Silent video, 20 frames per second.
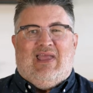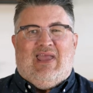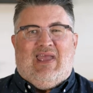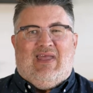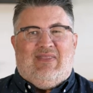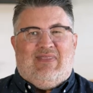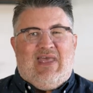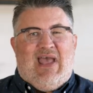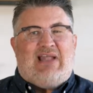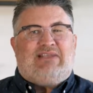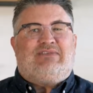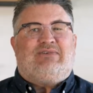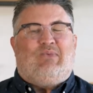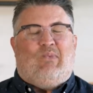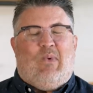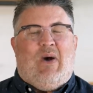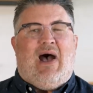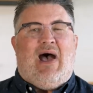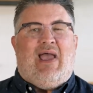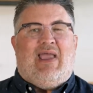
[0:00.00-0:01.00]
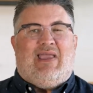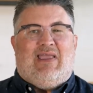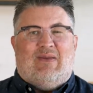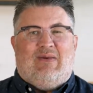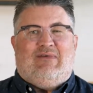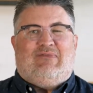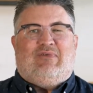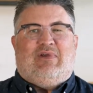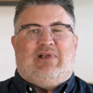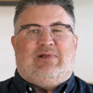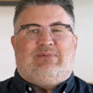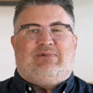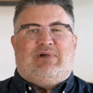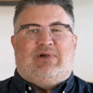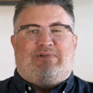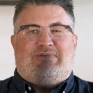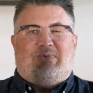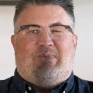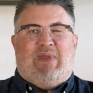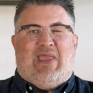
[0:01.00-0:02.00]
And that's why here at Freedom
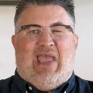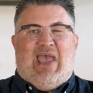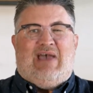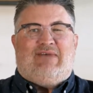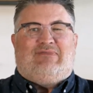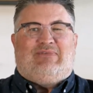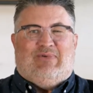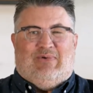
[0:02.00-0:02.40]
Church, we have